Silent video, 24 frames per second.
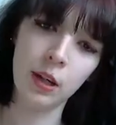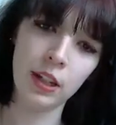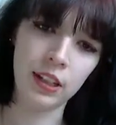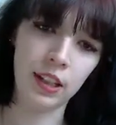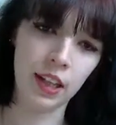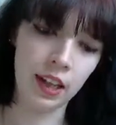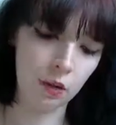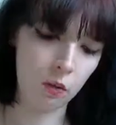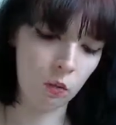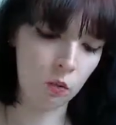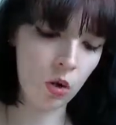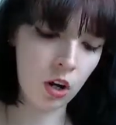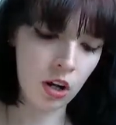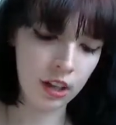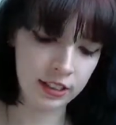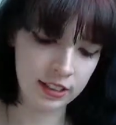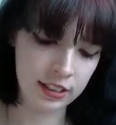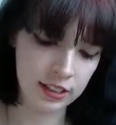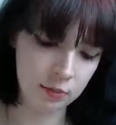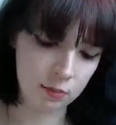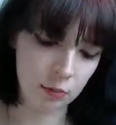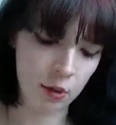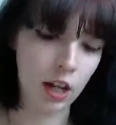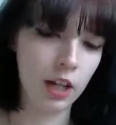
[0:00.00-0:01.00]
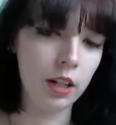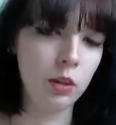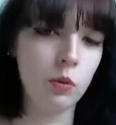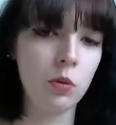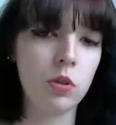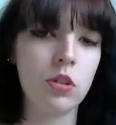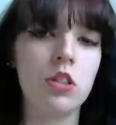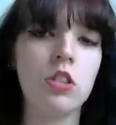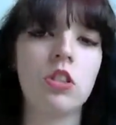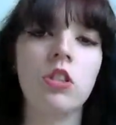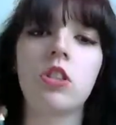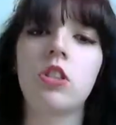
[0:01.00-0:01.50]
mind that. What I did mind
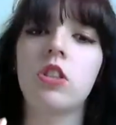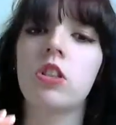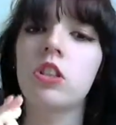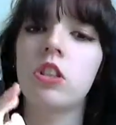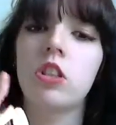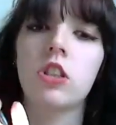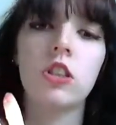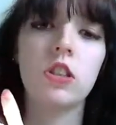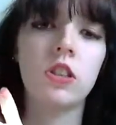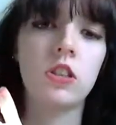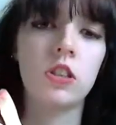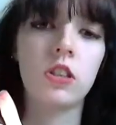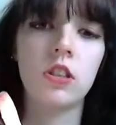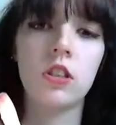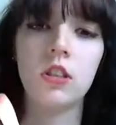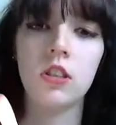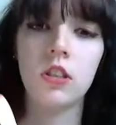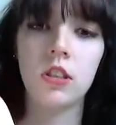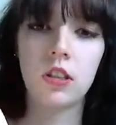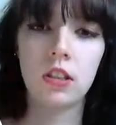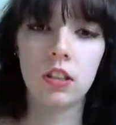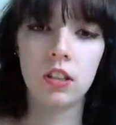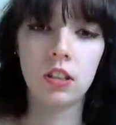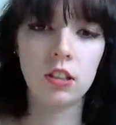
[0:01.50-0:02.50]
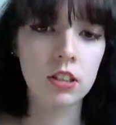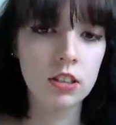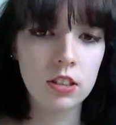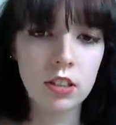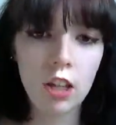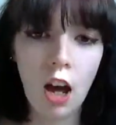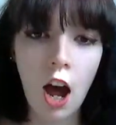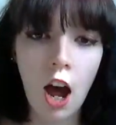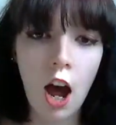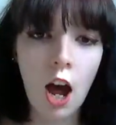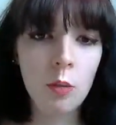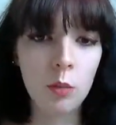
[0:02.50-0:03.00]
was just the
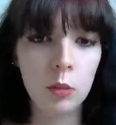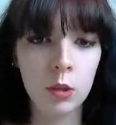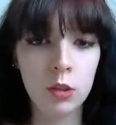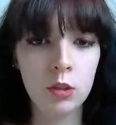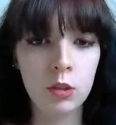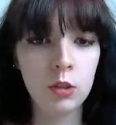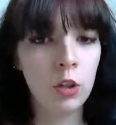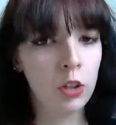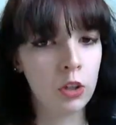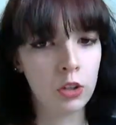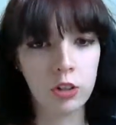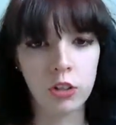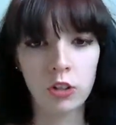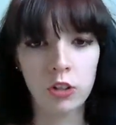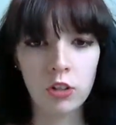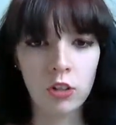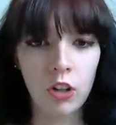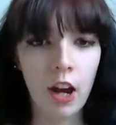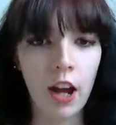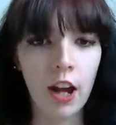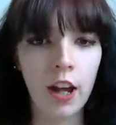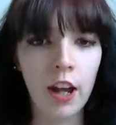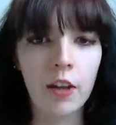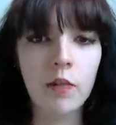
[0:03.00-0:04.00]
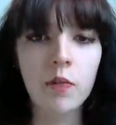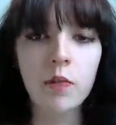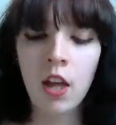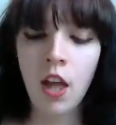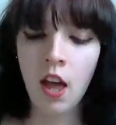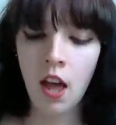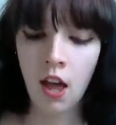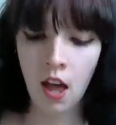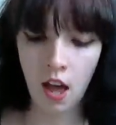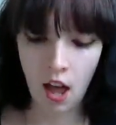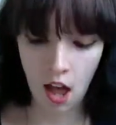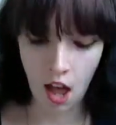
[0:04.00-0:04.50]
time it took to dry.
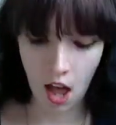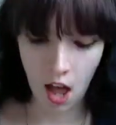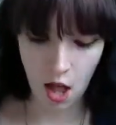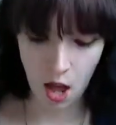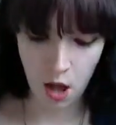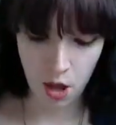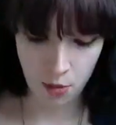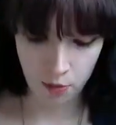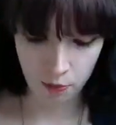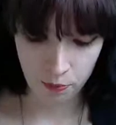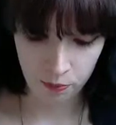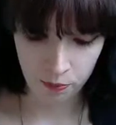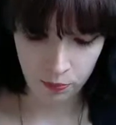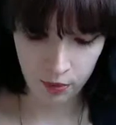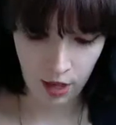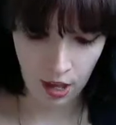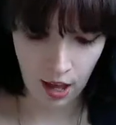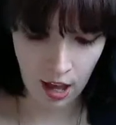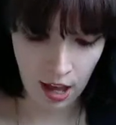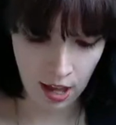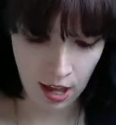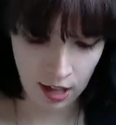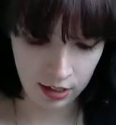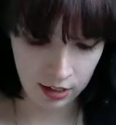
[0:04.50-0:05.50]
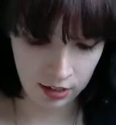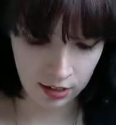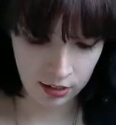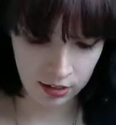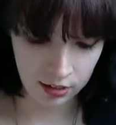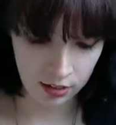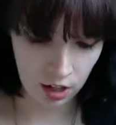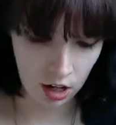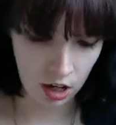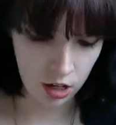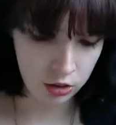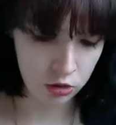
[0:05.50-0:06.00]
And
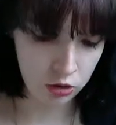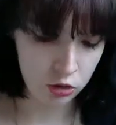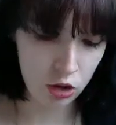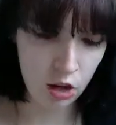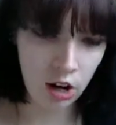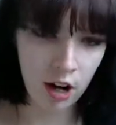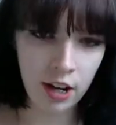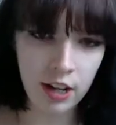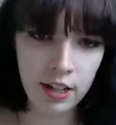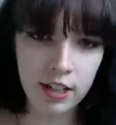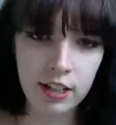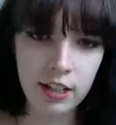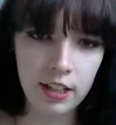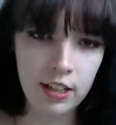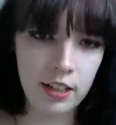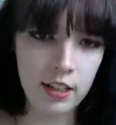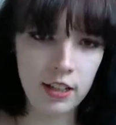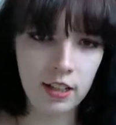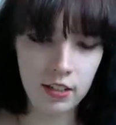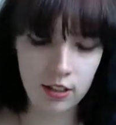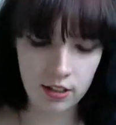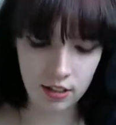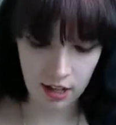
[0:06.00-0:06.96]
I tried it